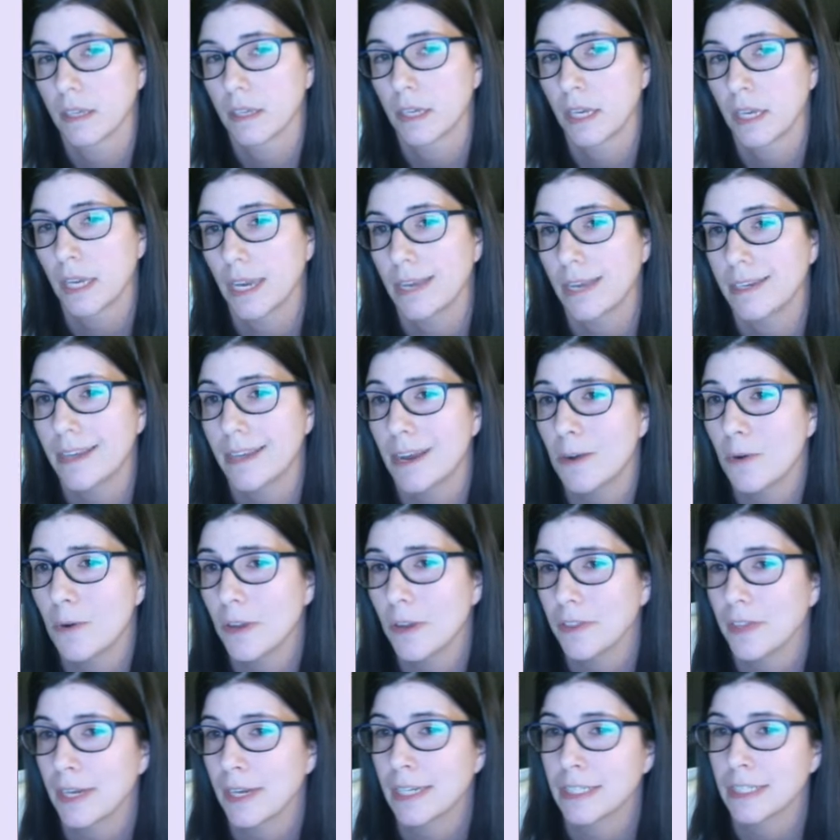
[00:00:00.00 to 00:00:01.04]
And now
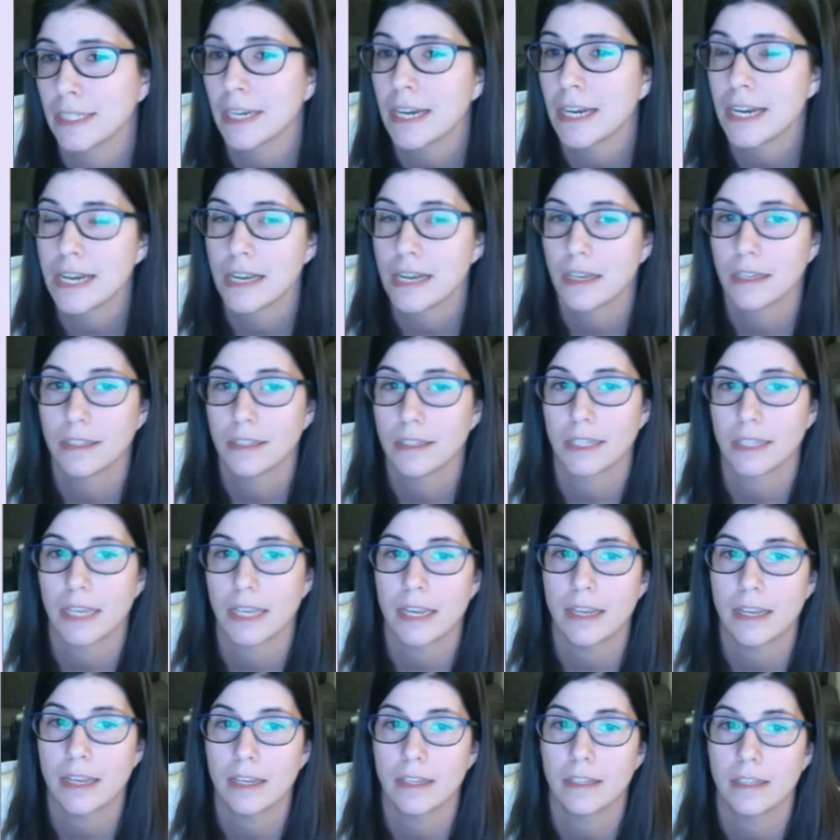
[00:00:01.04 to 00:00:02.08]
what that does
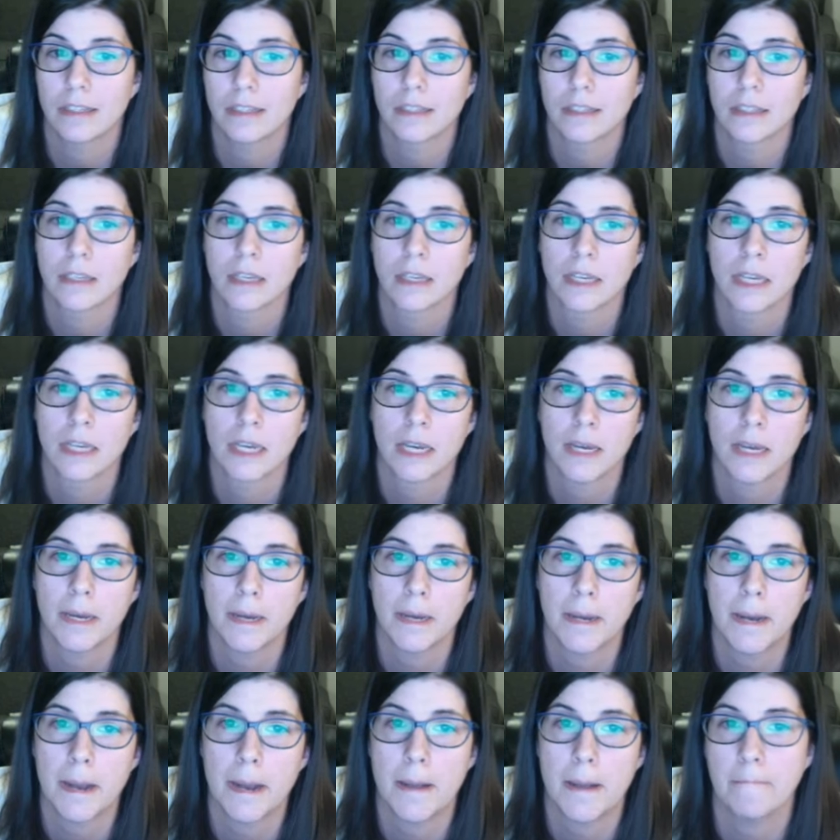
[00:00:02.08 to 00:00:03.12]
is
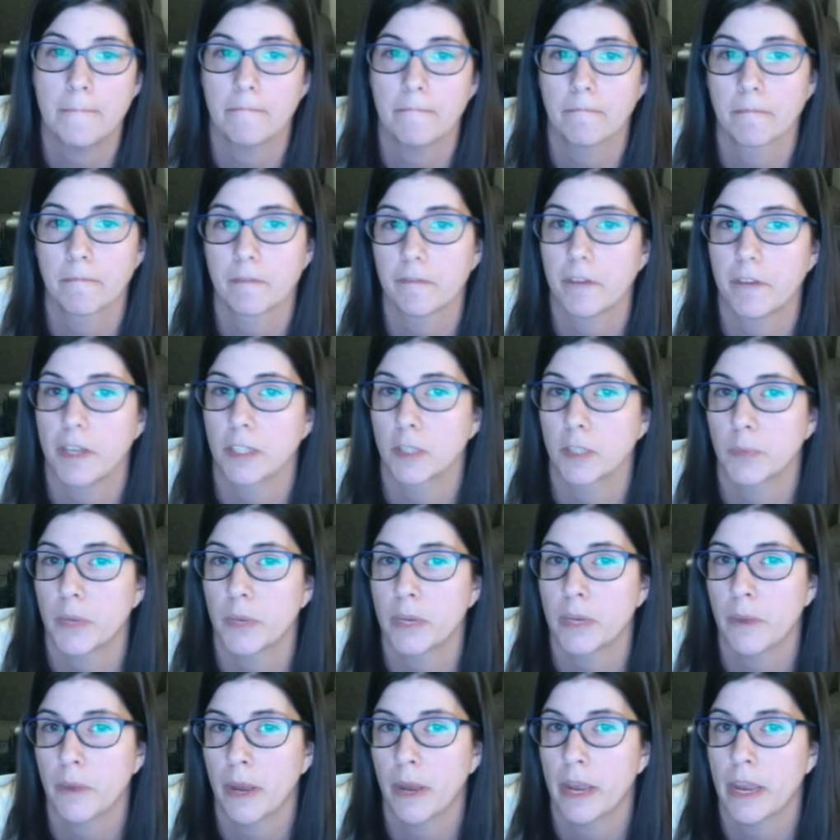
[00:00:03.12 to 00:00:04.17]
if I
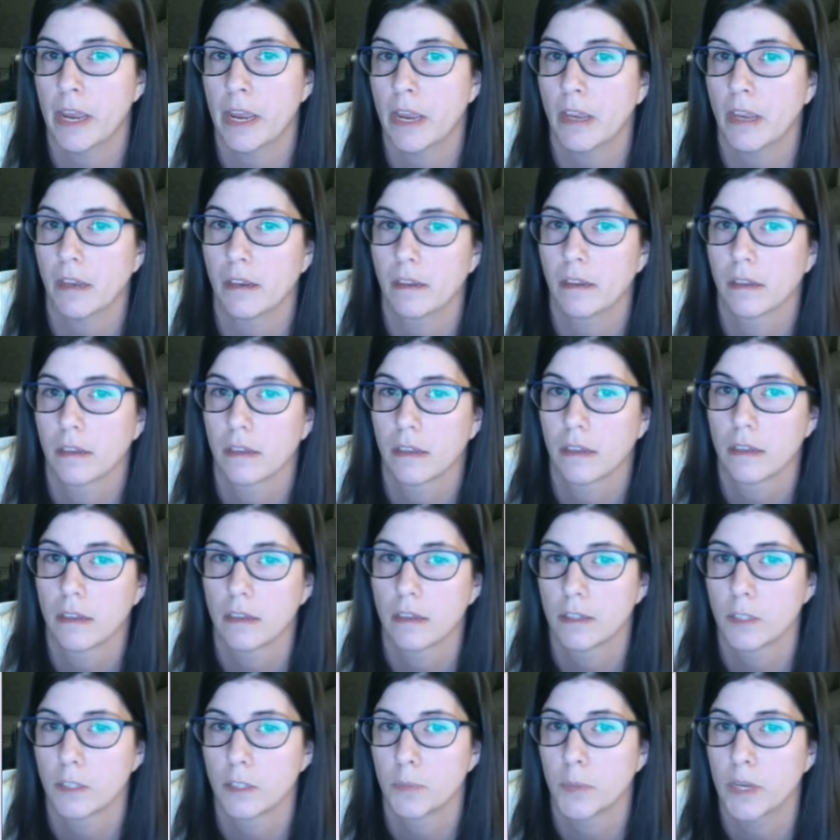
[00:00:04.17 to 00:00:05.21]
spin my
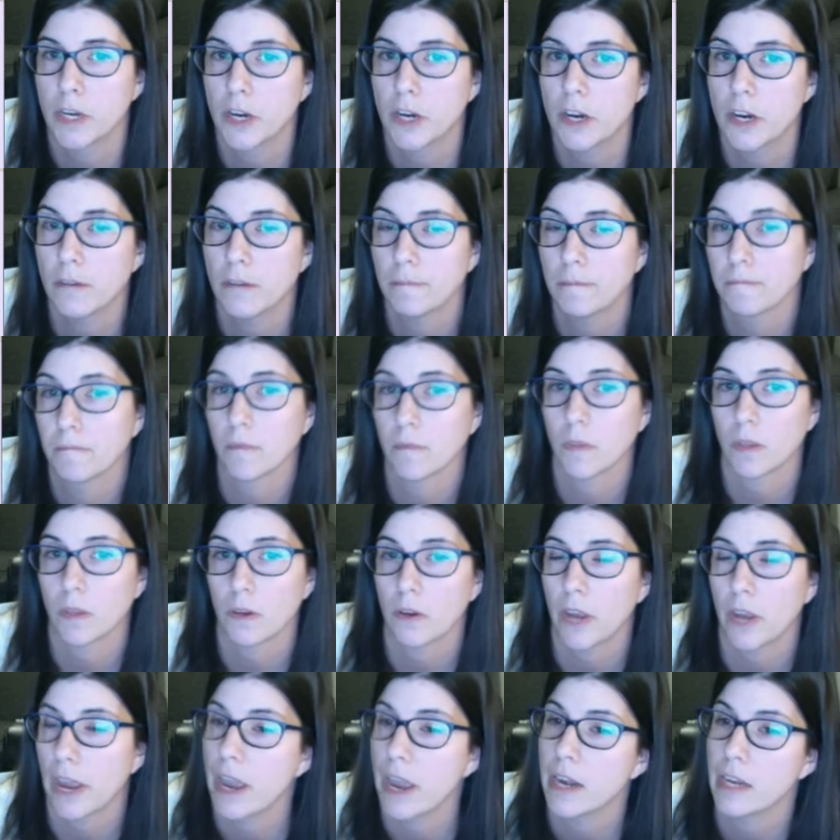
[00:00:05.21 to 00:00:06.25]
spinner,
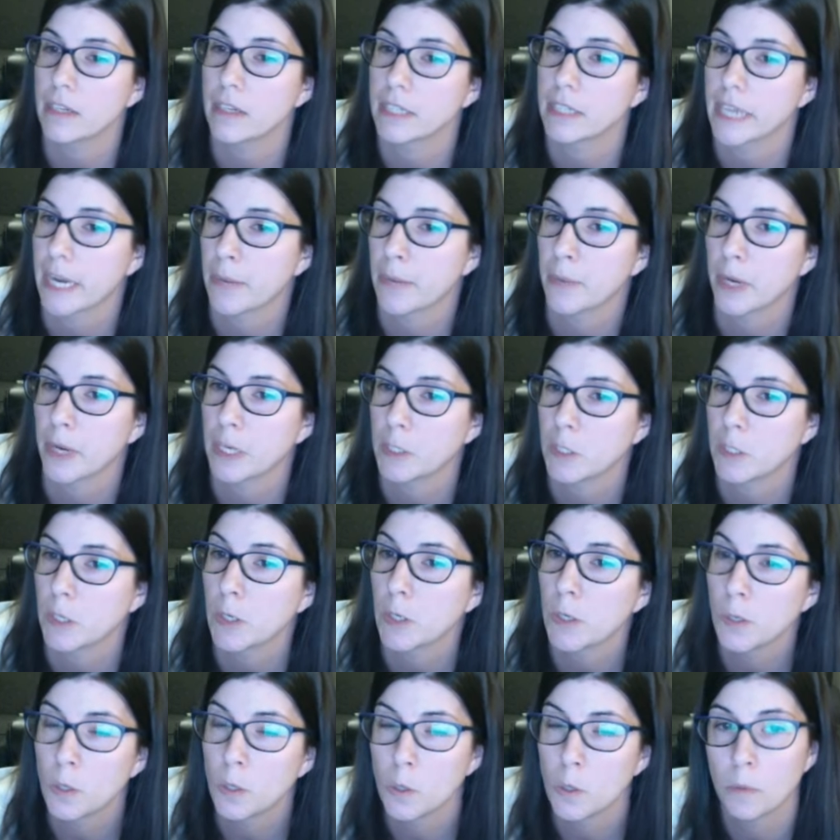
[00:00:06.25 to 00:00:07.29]
okay, I need to count by
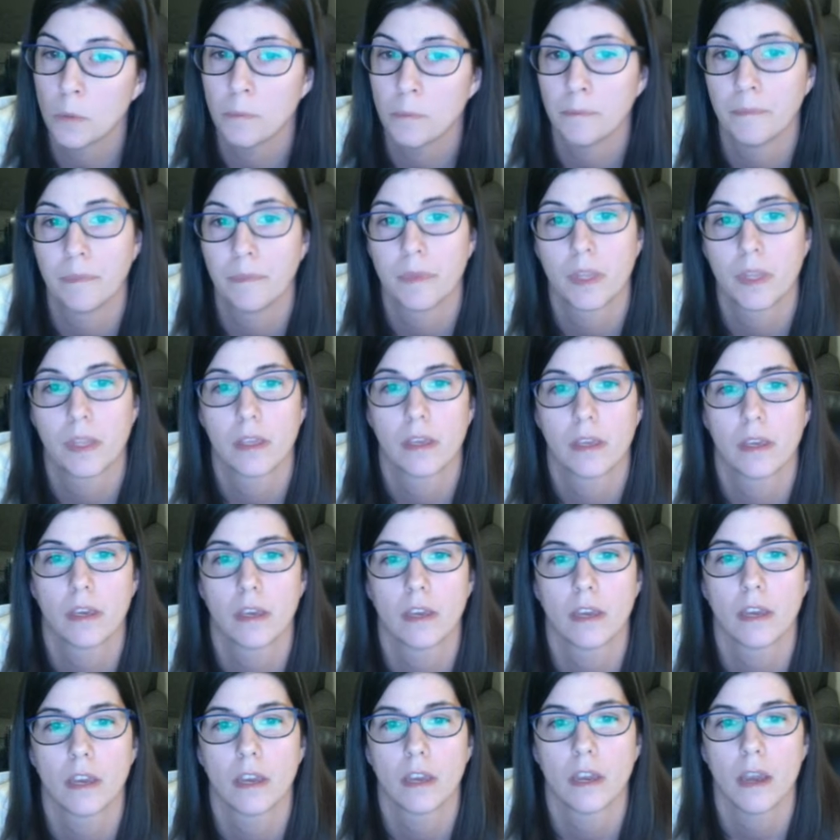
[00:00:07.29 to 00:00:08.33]
2.
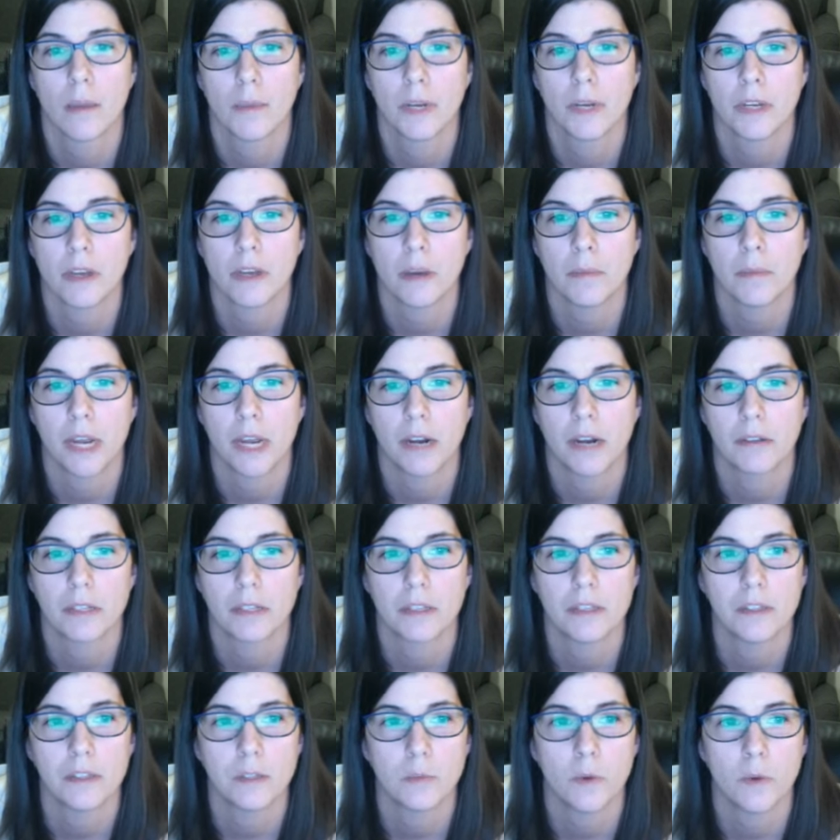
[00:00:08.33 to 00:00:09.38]
I'm going to come down to
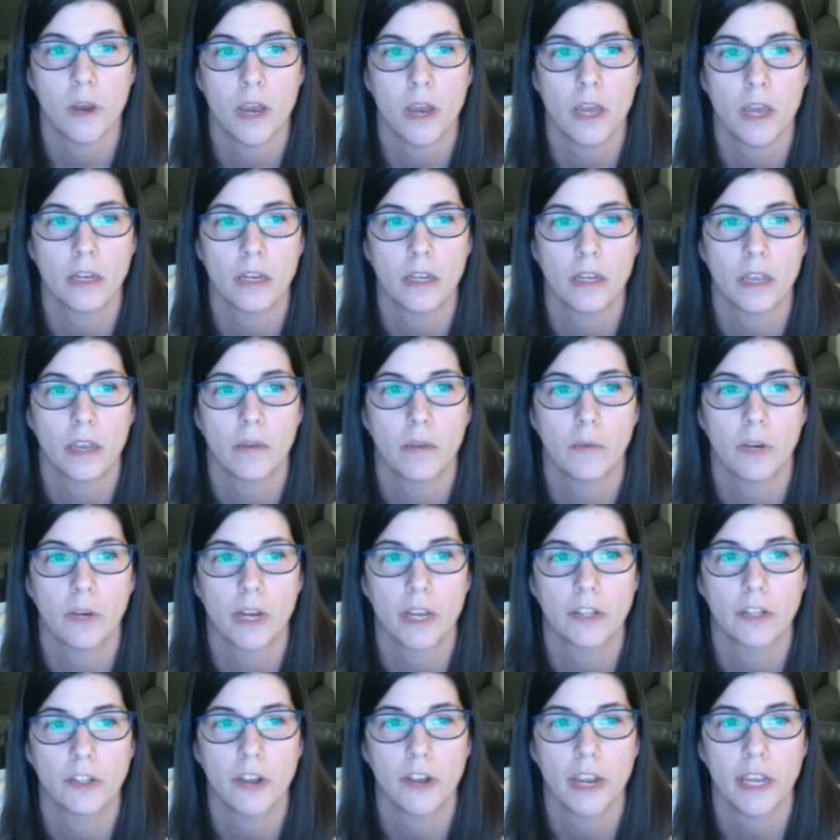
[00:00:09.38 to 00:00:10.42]
this one, and when
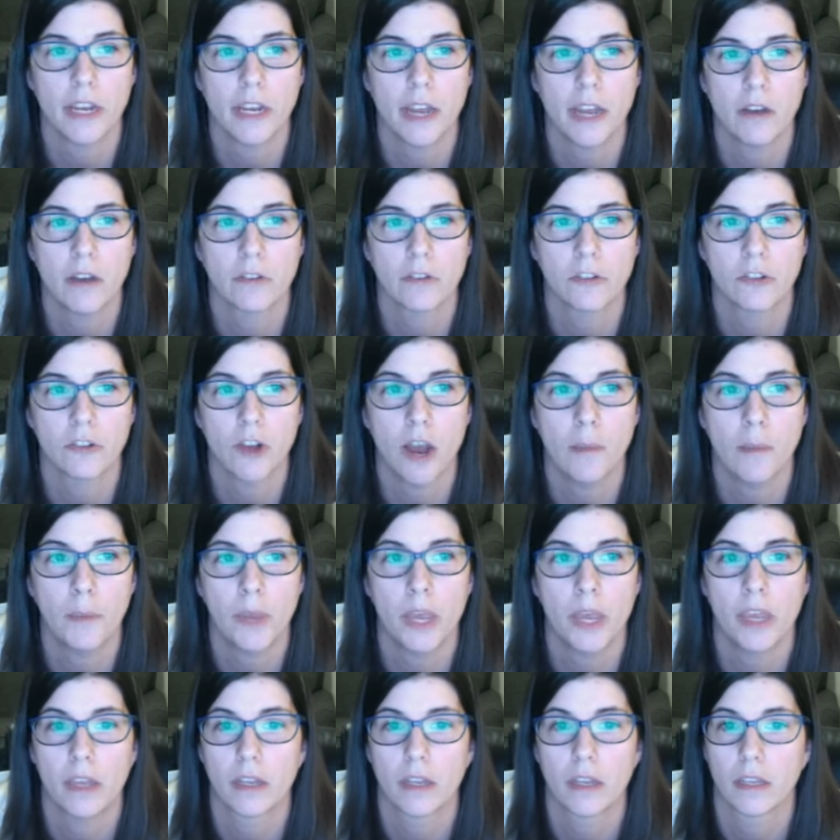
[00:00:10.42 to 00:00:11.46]
I drag it out and drop
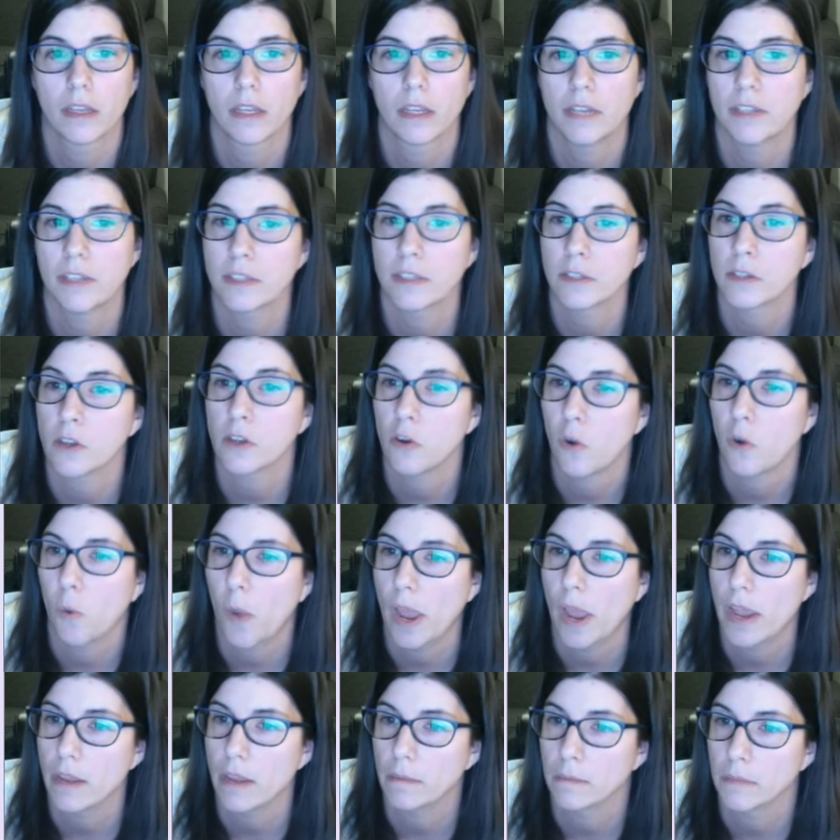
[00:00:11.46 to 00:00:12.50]
it, it doesn't go
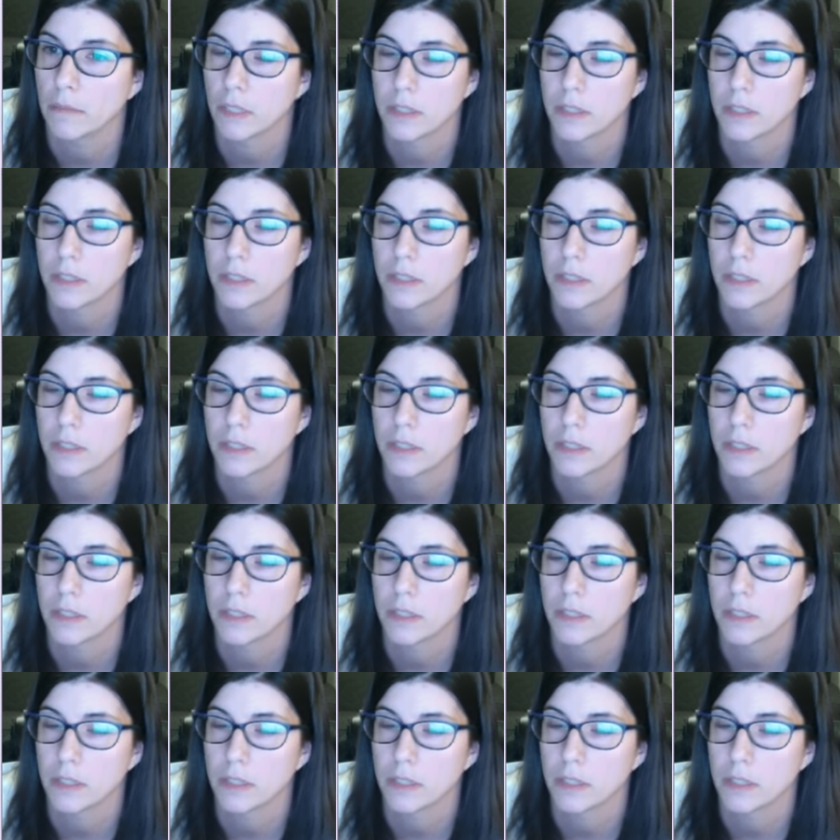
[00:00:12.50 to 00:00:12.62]
away.